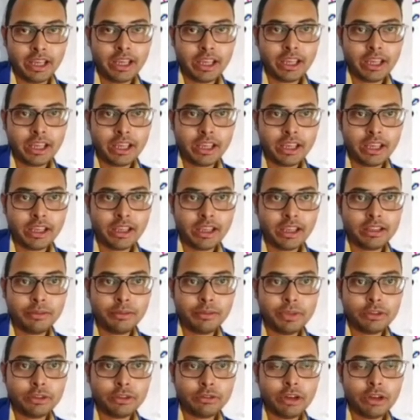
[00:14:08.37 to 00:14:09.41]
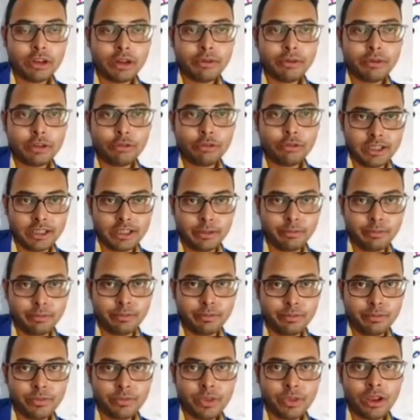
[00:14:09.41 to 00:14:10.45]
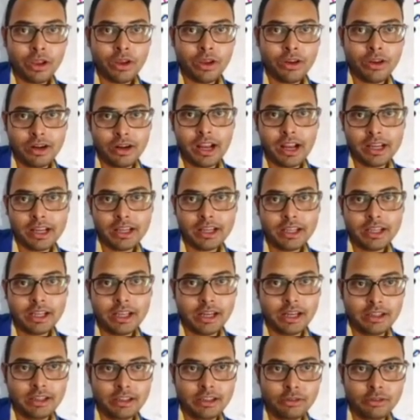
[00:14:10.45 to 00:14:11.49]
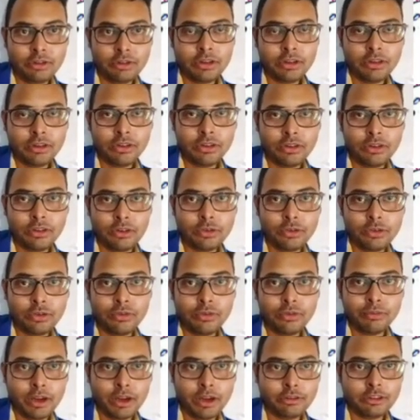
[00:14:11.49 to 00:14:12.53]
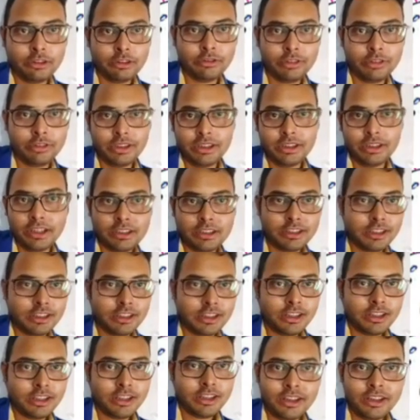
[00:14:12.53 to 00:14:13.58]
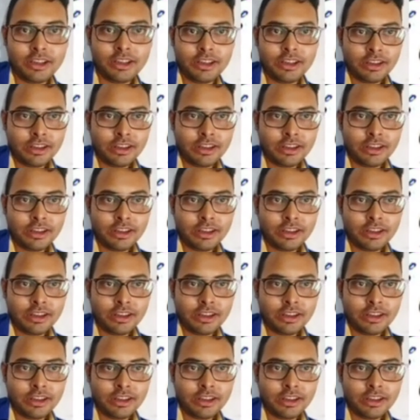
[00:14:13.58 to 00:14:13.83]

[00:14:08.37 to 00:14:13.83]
K is the p square by twice m, or kinetic energy, we can also compare it with this.